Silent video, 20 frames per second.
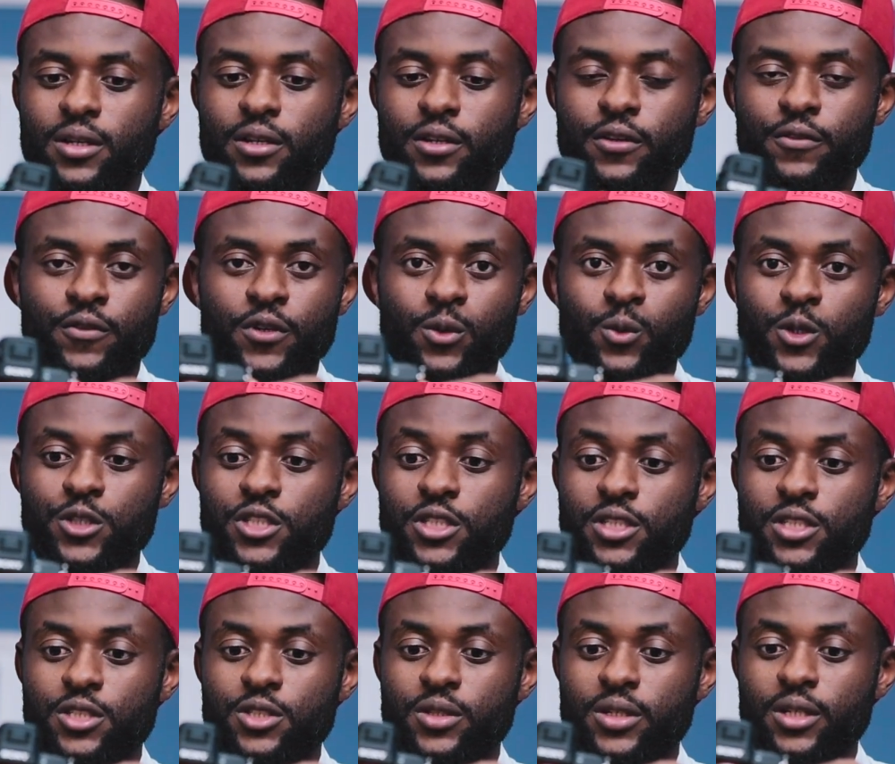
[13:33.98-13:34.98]
if you're watching
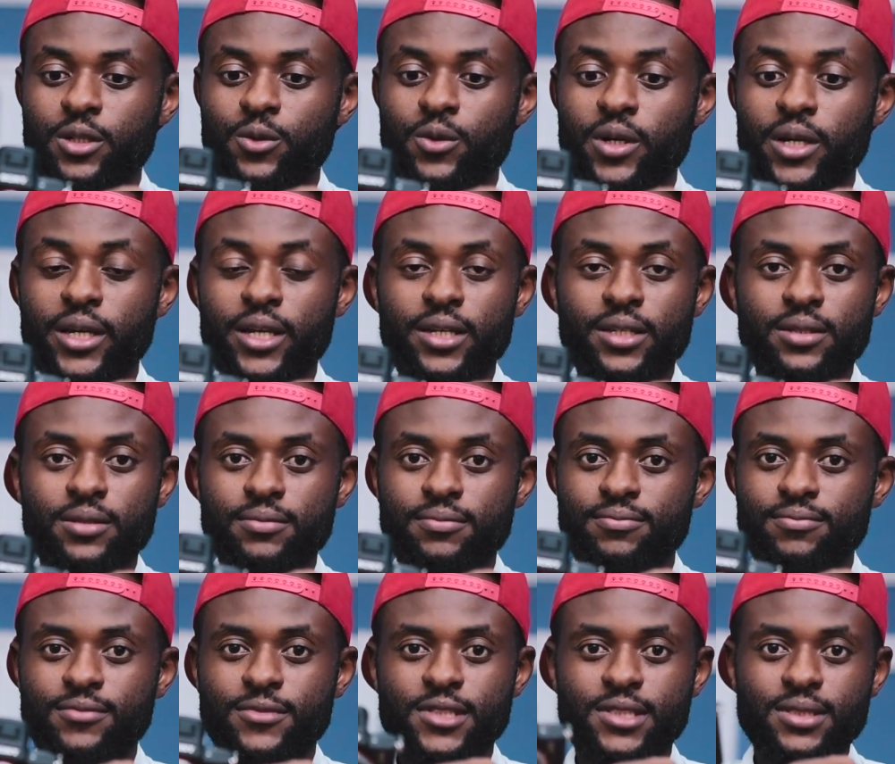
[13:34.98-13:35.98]
this, you can go ahead,
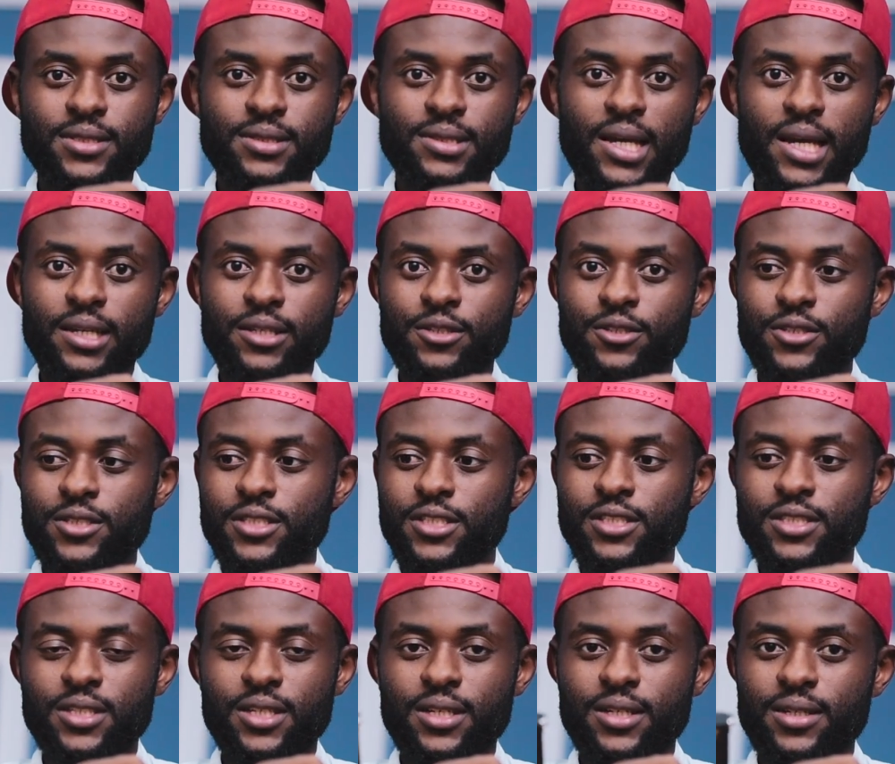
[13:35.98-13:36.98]
tag your
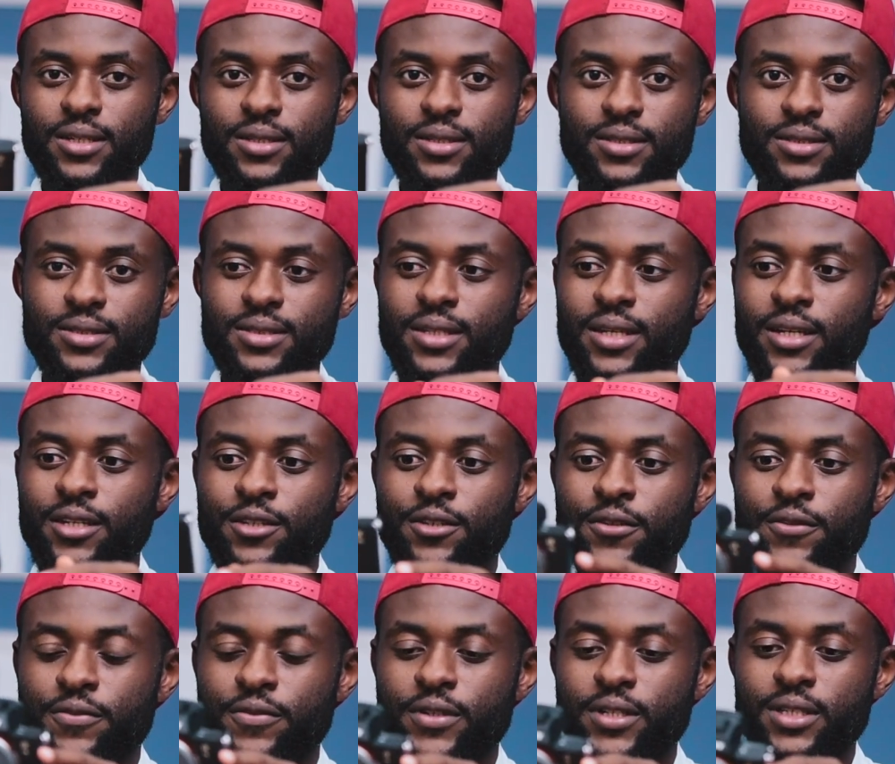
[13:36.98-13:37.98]
sister, tag your
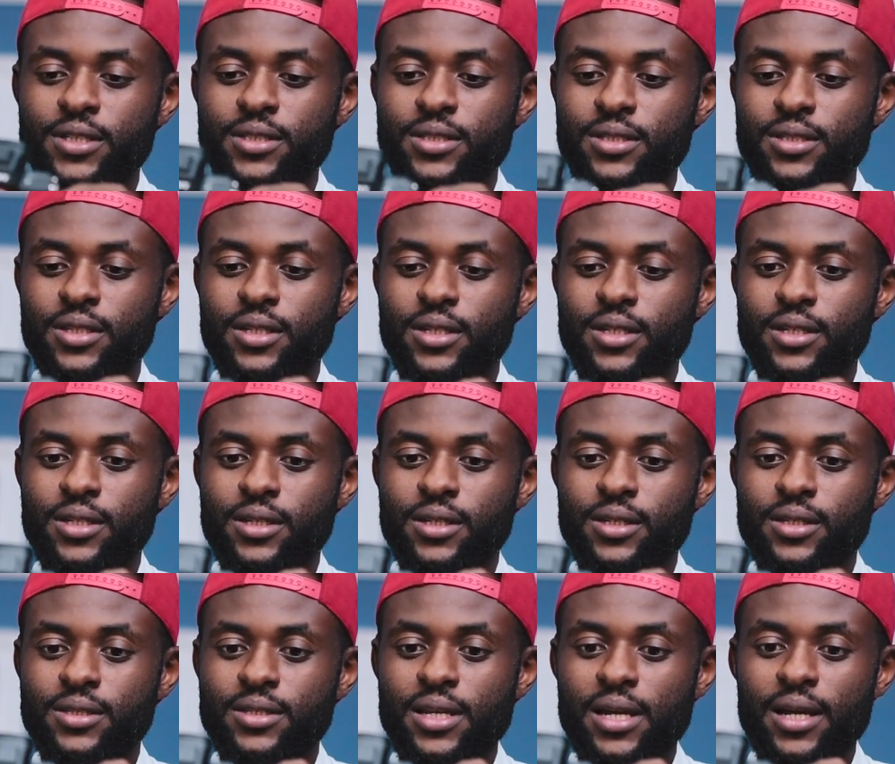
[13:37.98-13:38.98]
friend,
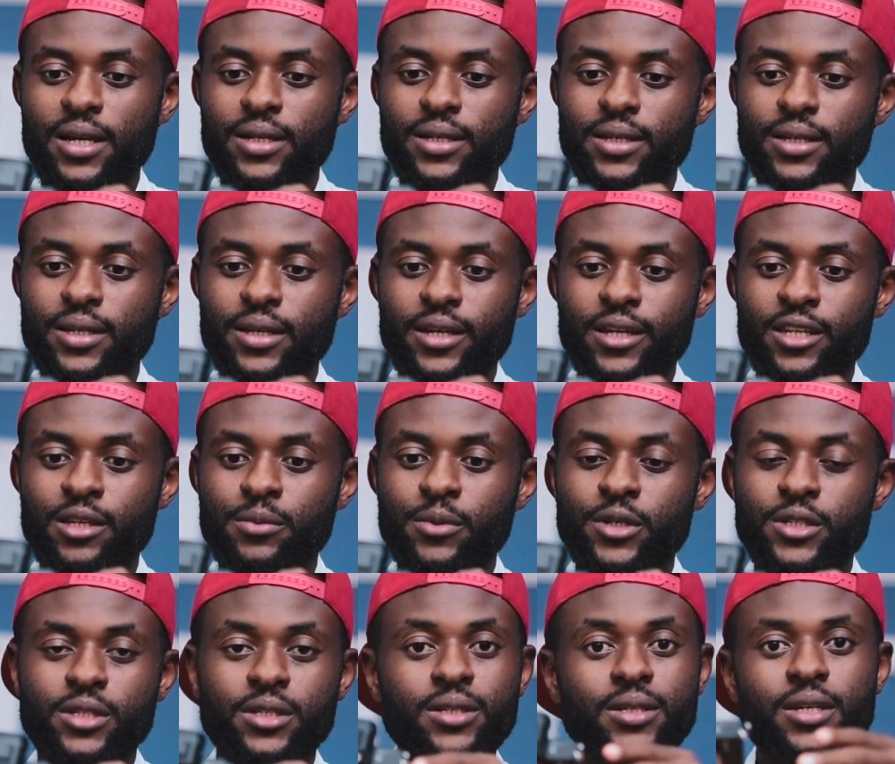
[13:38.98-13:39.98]
tag
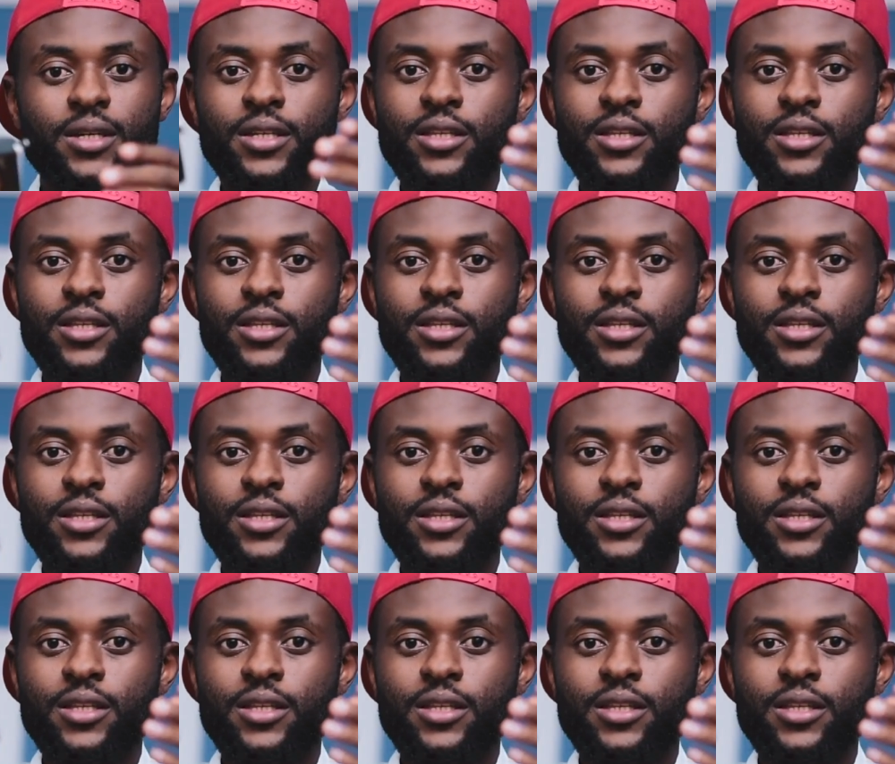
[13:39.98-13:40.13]
anybody.